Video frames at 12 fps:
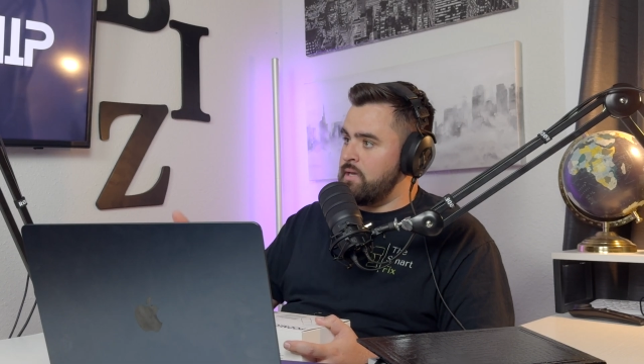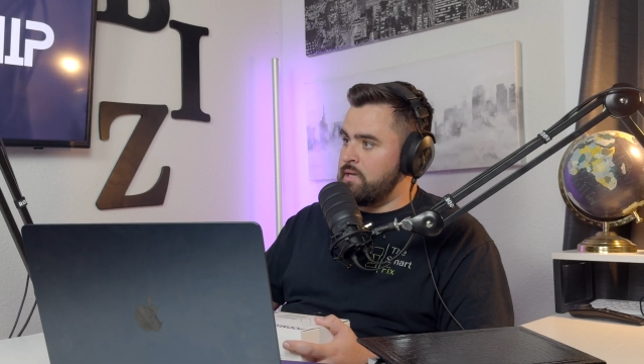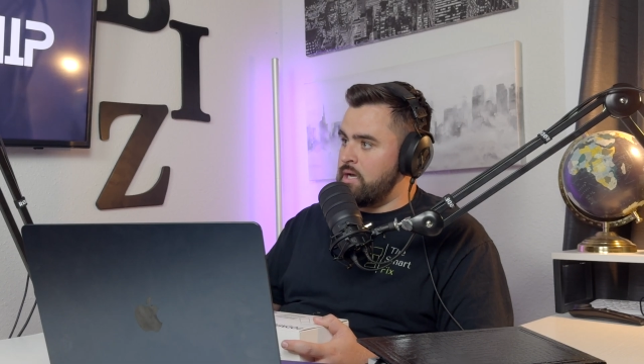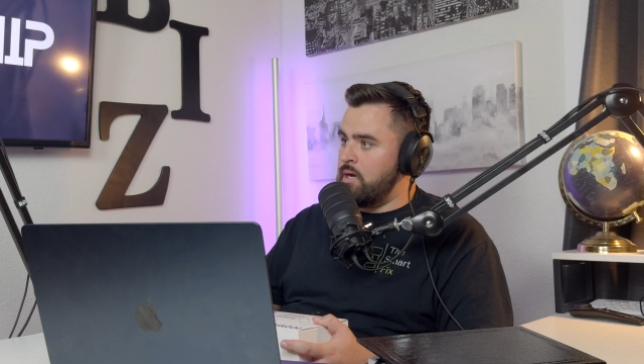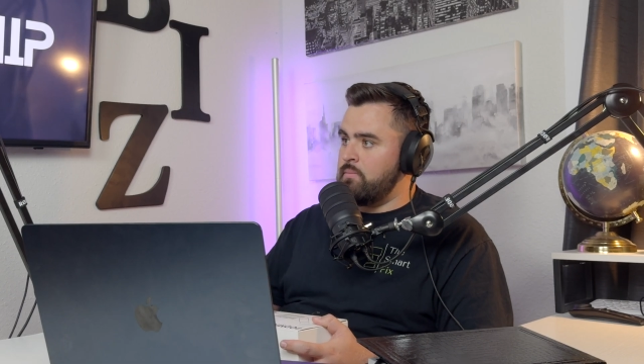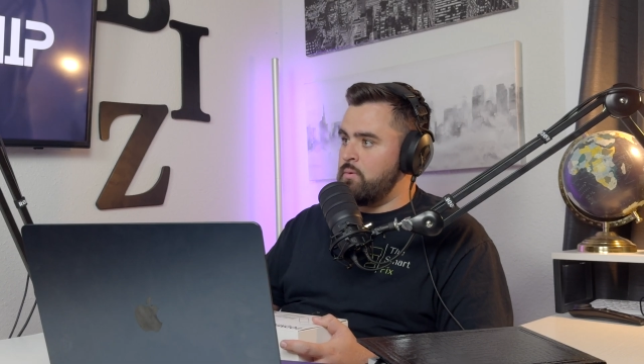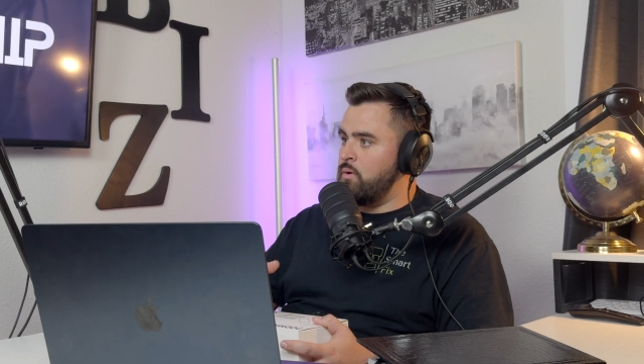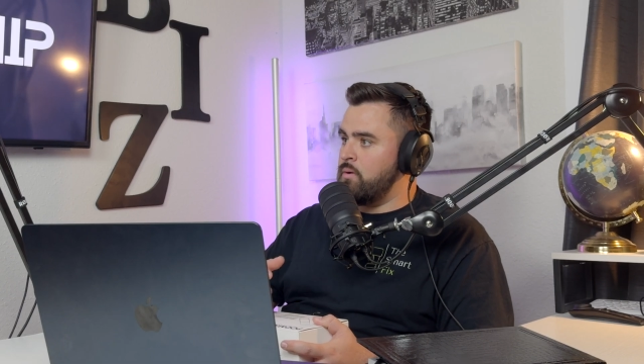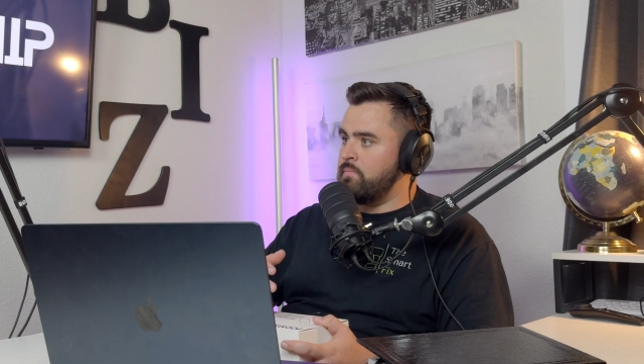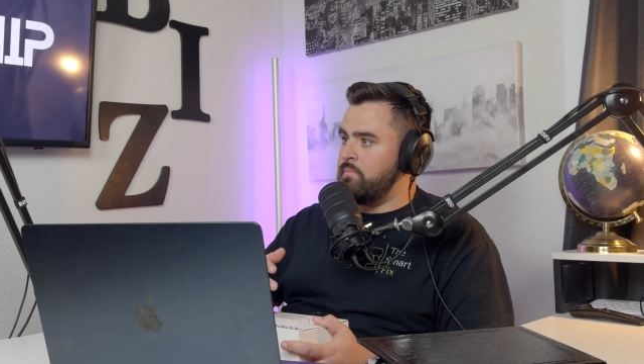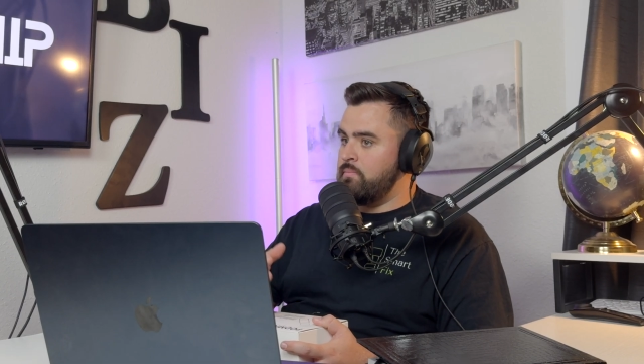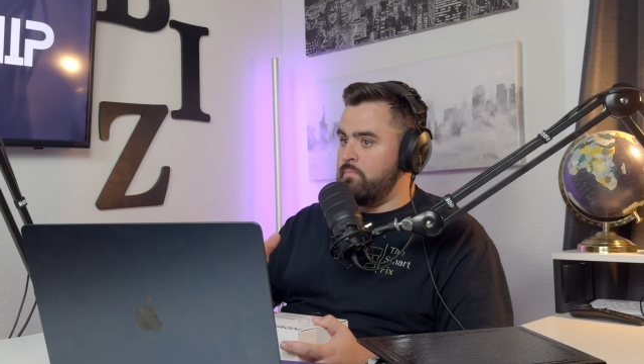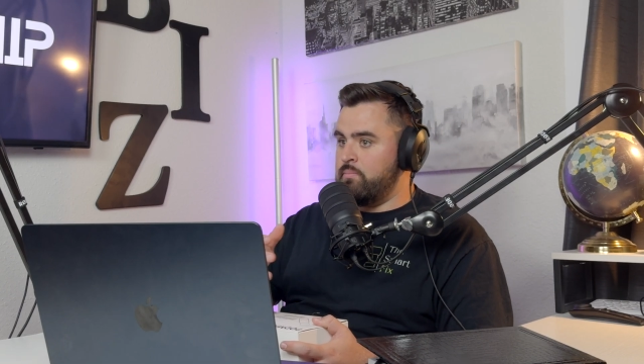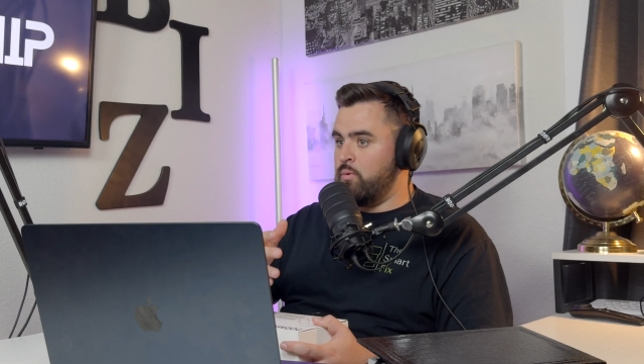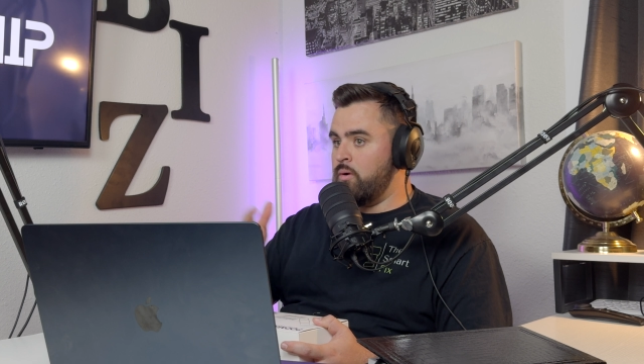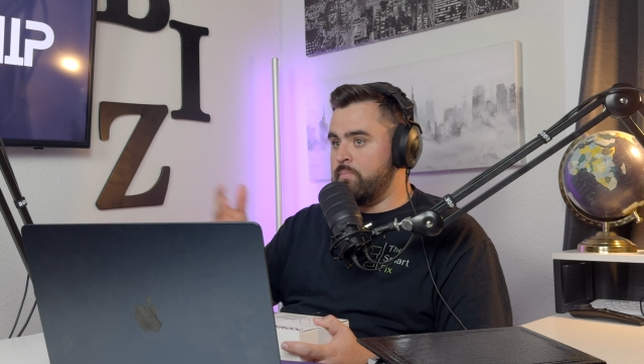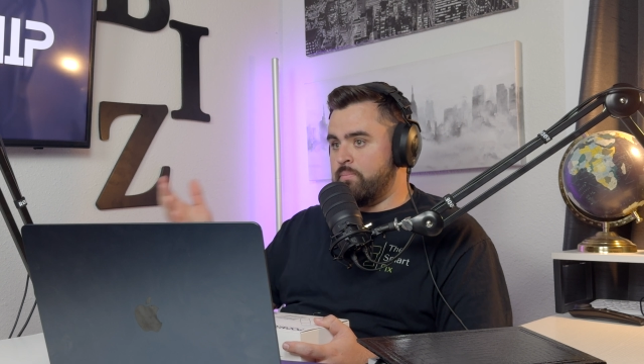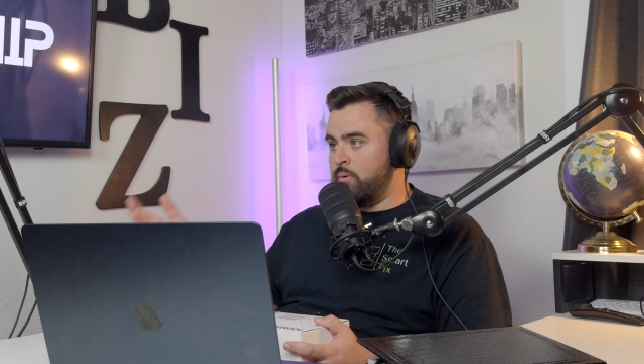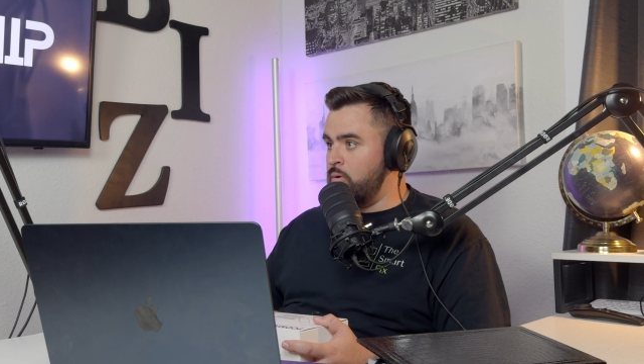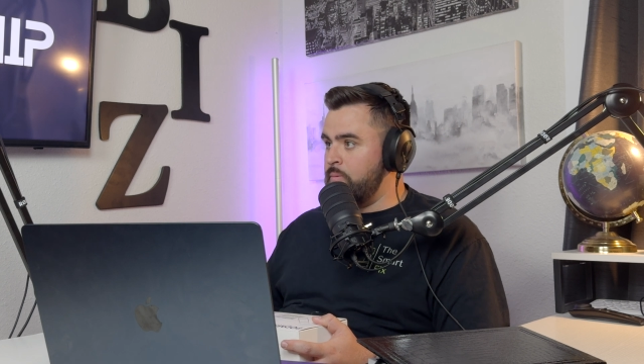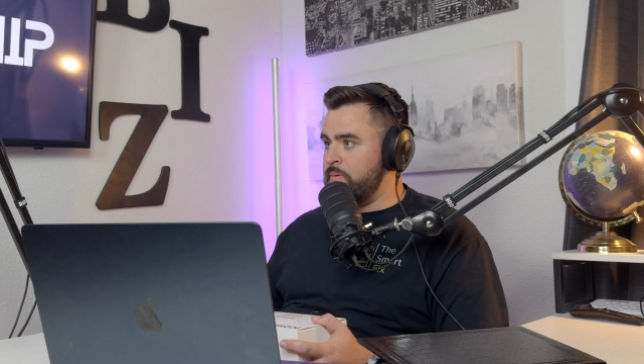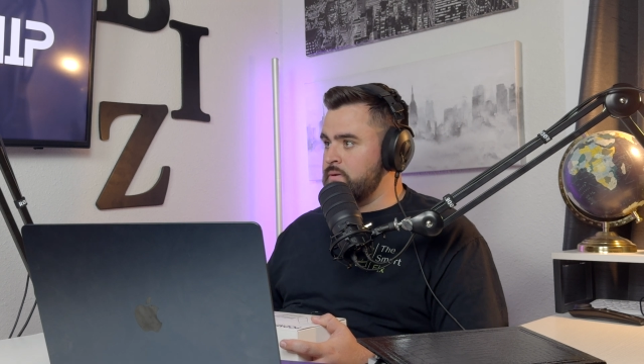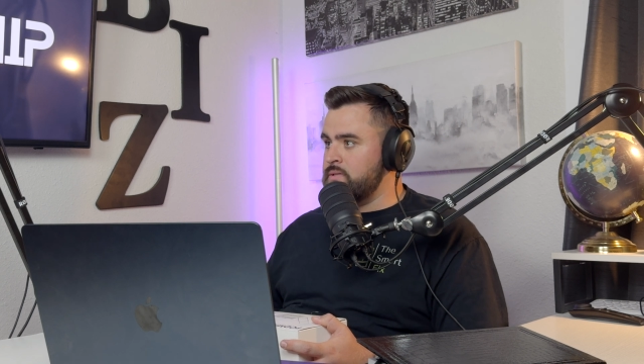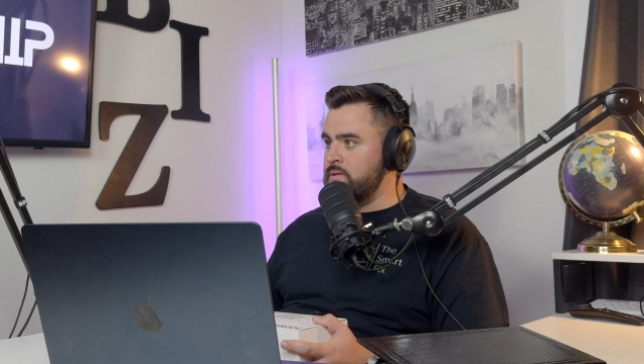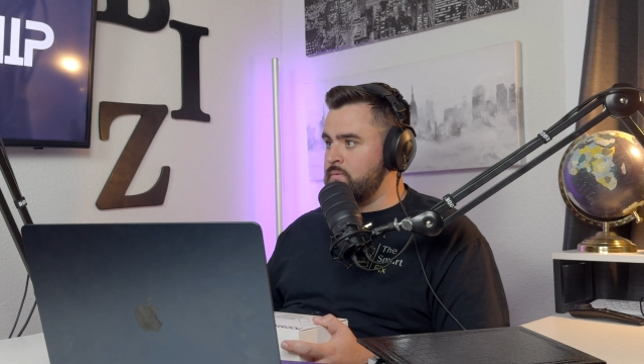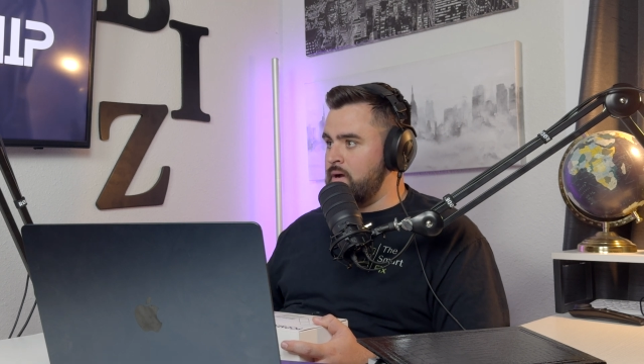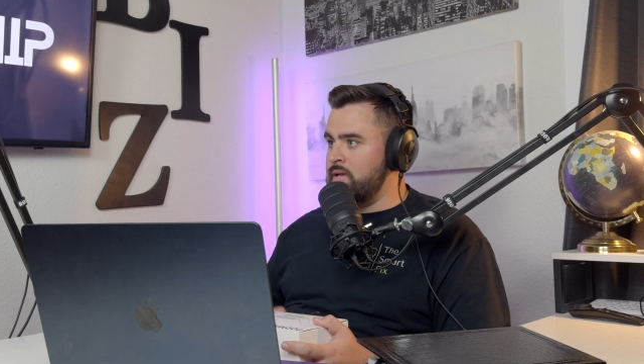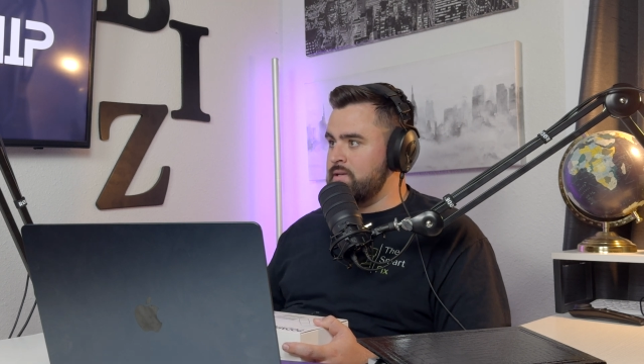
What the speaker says: income or more poor person, right?